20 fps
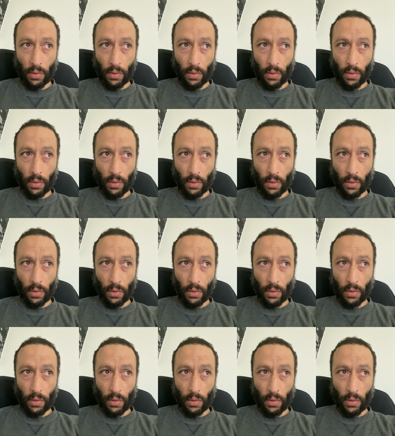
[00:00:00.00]

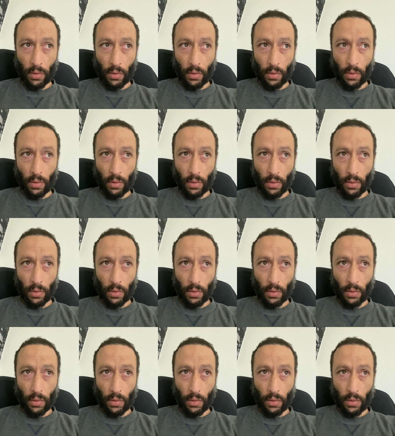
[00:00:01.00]

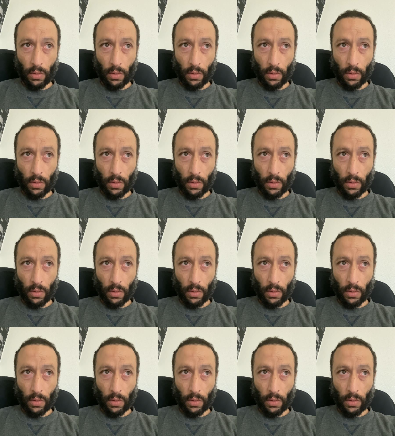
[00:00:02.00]
Nothing is said.